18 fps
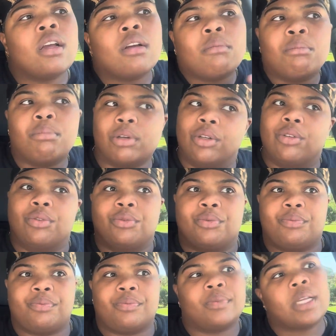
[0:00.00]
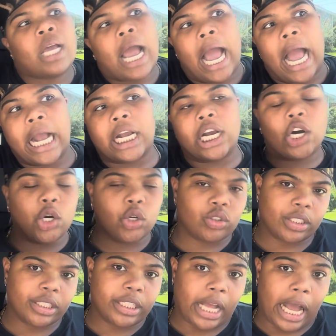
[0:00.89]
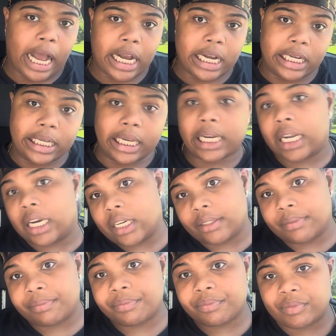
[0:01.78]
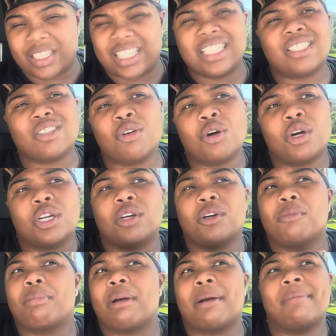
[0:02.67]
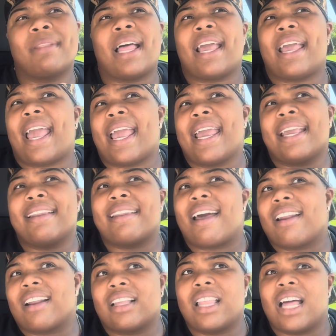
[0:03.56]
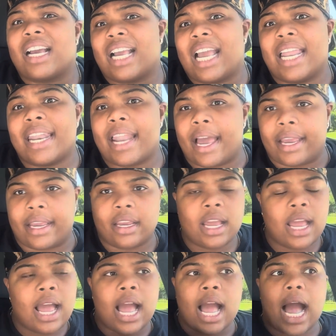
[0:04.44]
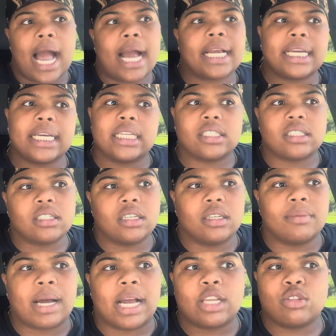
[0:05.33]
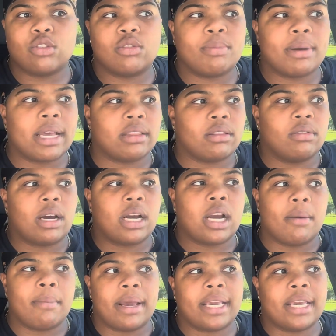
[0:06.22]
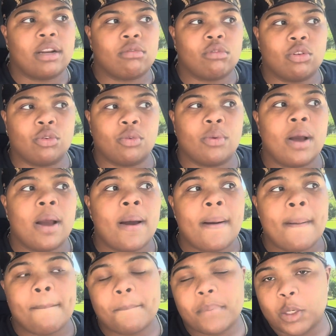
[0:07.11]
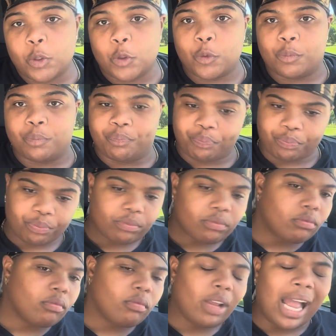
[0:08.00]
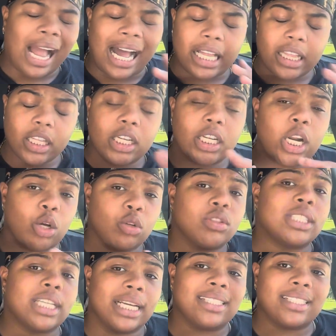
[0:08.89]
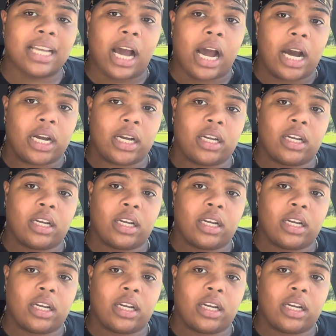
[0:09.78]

Boom. I goes and I get up. It's going on probably like eight, nine o'clock at night. I get up, I use the bathroom, I come back in the room Boom. I looked on TikTok.